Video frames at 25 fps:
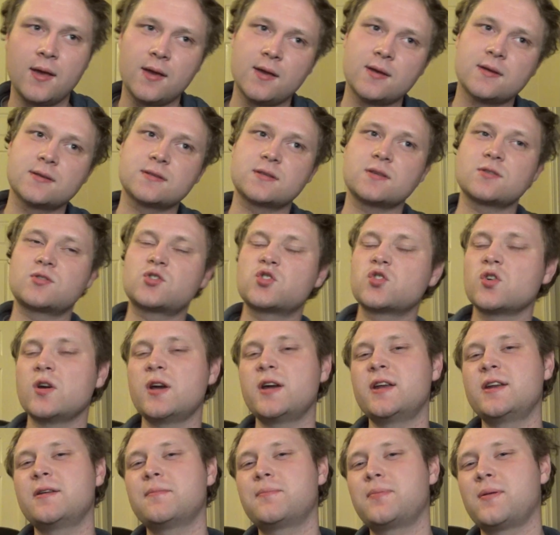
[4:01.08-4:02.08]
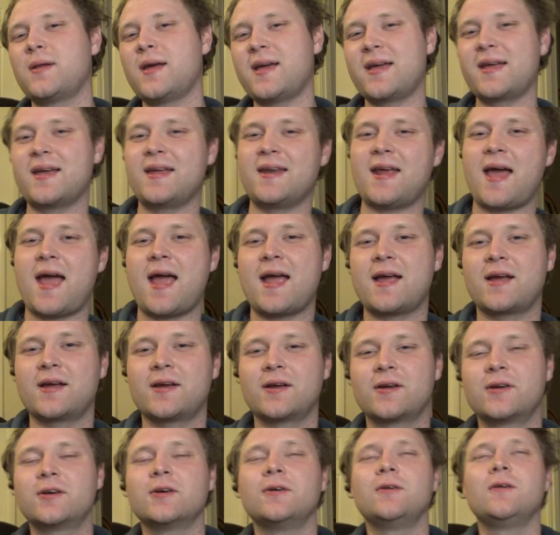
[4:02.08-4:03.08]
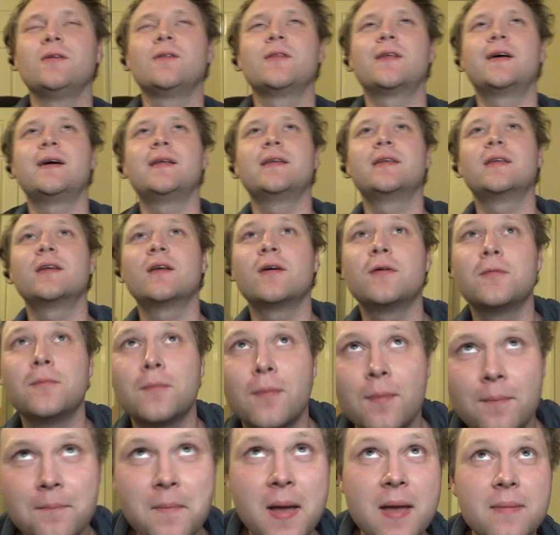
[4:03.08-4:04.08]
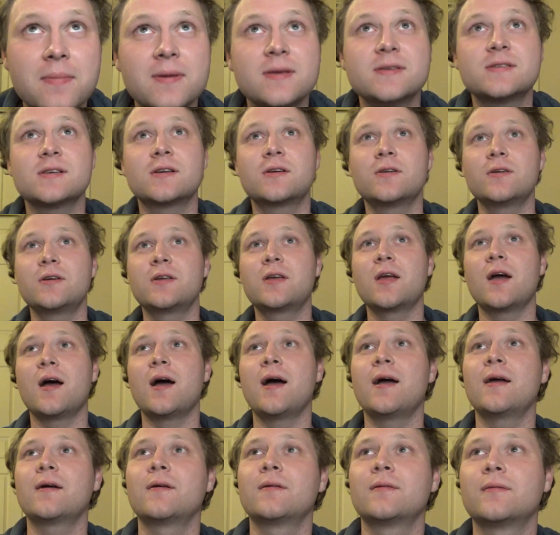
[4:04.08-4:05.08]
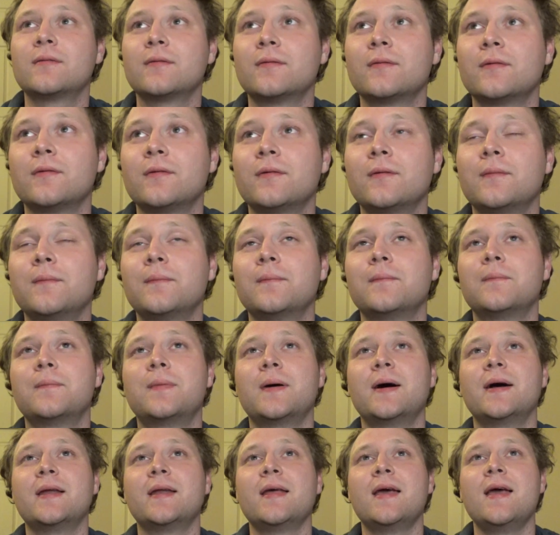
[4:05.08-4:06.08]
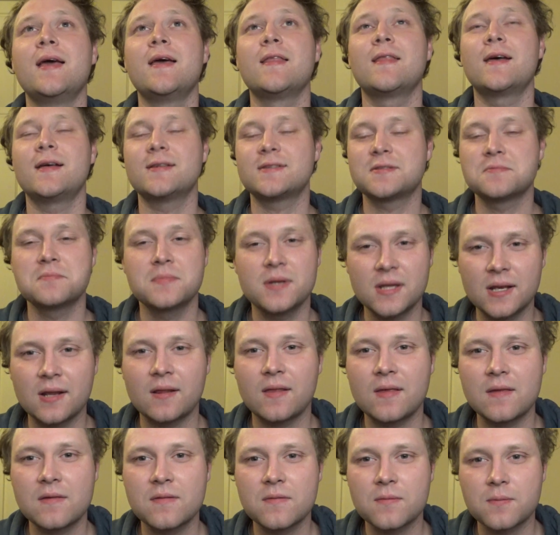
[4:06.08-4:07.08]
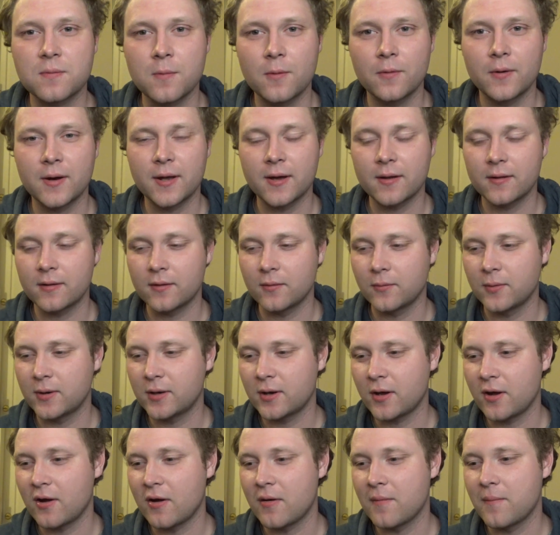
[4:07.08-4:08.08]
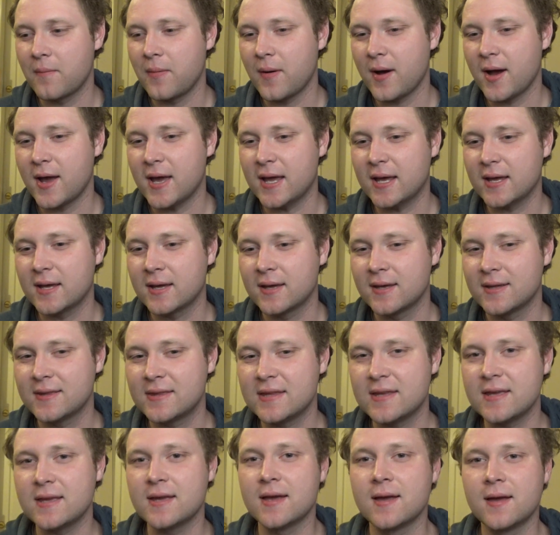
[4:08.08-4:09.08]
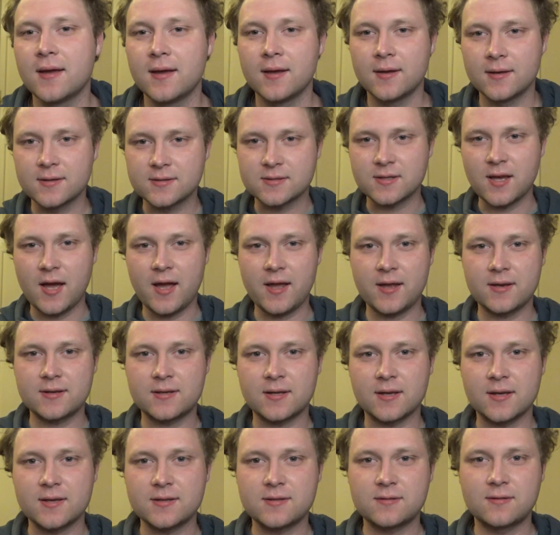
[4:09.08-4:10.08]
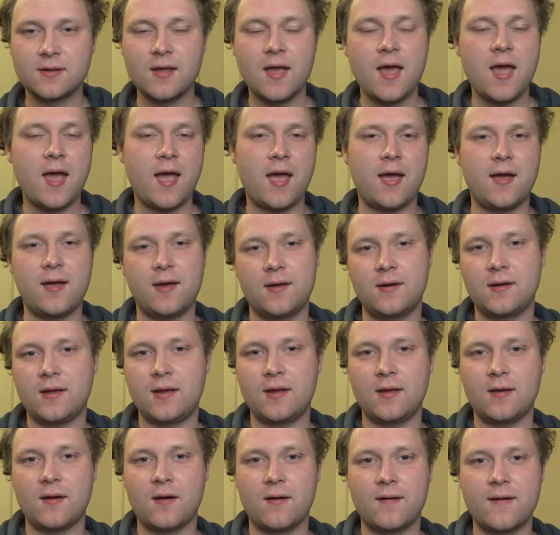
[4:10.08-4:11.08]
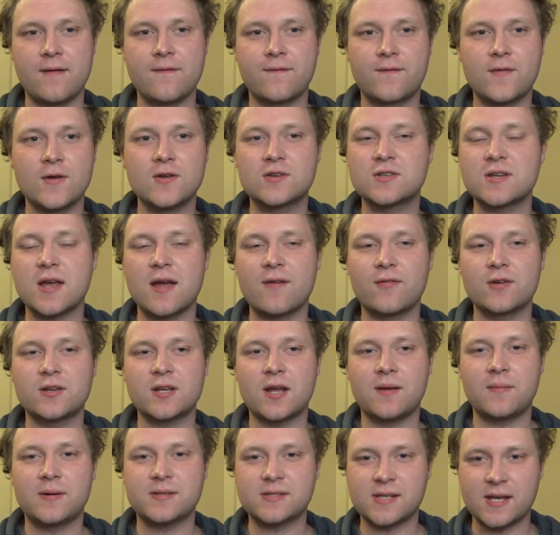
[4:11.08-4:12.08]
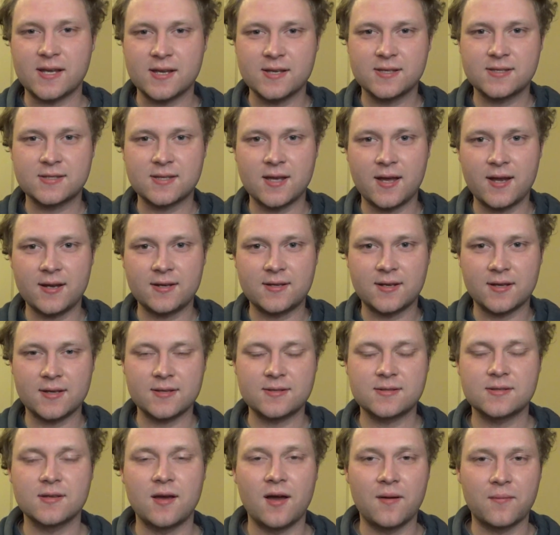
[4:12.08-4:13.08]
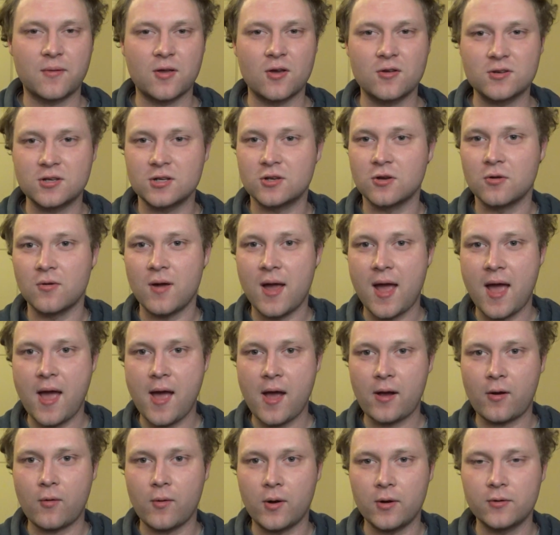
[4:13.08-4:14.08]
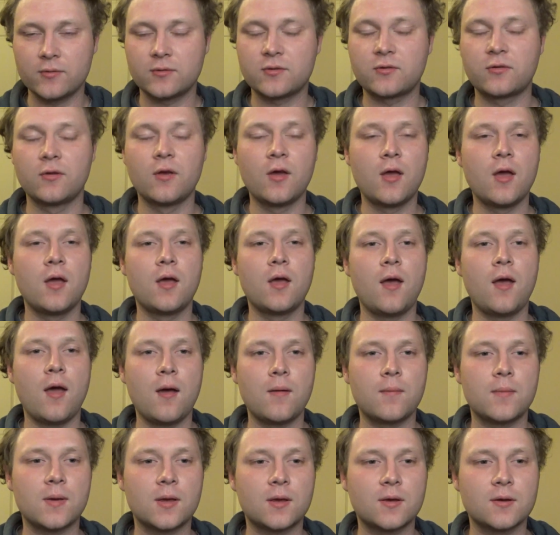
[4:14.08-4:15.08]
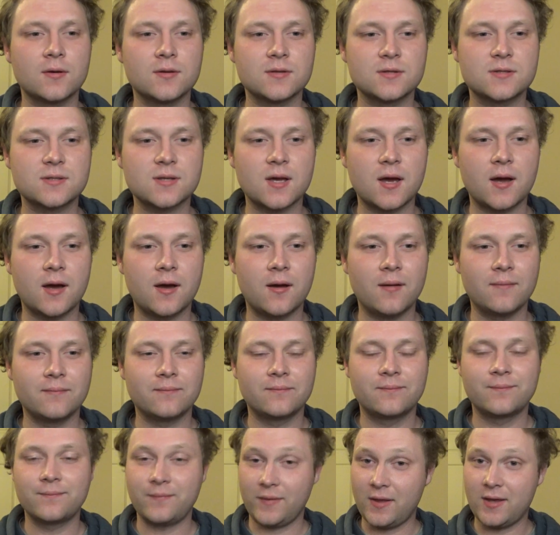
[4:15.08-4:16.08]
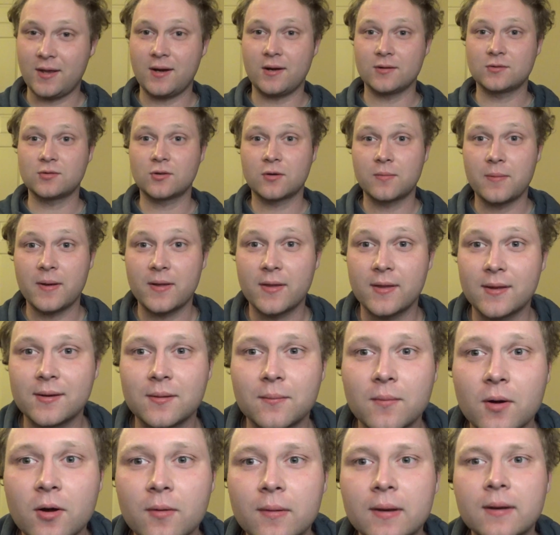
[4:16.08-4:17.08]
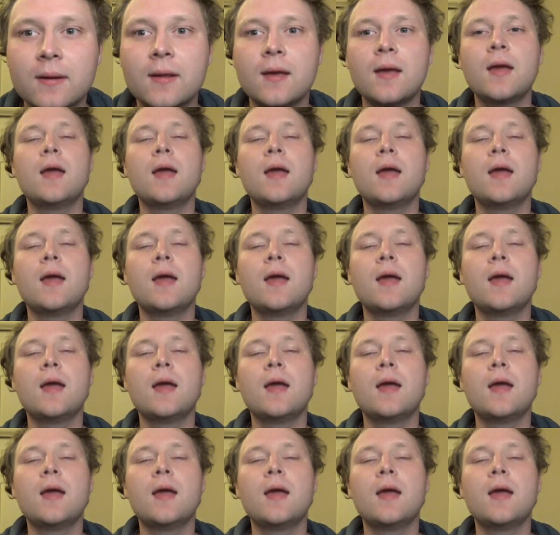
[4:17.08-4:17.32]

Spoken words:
So trying to play an angle that, maybe he's a good guy, but that's immediately thrown out the window by the scientists. And in future, every time I say scientists, I'm going to do air quotes, because, and I'll talk about that in a moment.